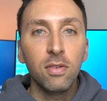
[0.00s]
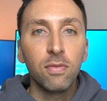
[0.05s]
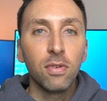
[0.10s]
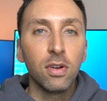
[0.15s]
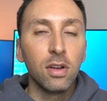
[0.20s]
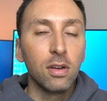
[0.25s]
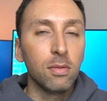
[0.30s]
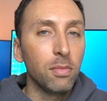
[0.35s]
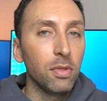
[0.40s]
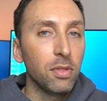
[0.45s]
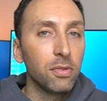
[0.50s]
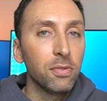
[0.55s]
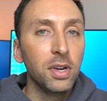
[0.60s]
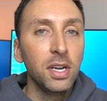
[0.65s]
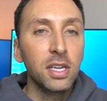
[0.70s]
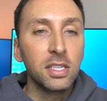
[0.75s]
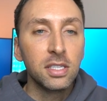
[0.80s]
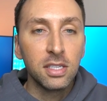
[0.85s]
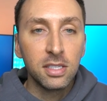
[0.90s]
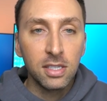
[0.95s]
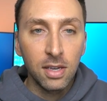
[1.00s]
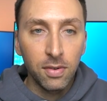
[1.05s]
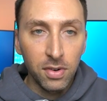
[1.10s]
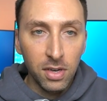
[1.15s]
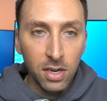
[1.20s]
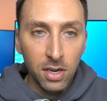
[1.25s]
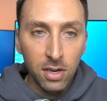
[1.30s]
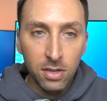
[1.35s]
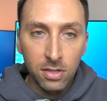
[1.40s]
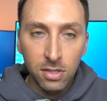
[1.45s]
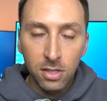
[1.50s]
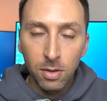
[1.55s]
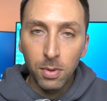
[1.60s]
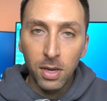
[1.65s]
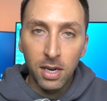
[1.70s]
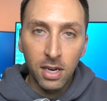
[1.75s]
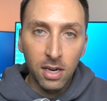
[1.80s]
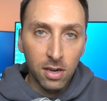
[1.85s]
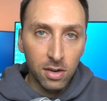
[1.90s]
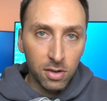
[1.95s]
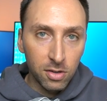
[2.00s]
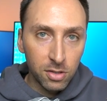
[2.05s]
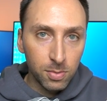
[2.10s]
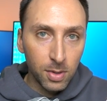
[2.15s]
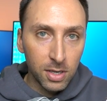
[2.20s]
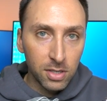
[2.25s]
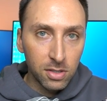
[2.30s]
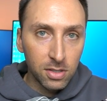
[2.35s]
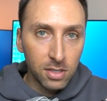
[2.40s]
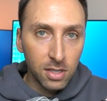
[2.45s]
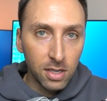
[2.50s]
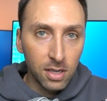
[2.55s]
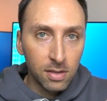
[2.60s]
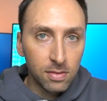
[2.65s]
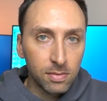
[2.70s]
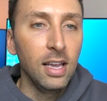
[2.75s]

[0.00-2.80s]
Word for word: from three to seven years depending on your specialty.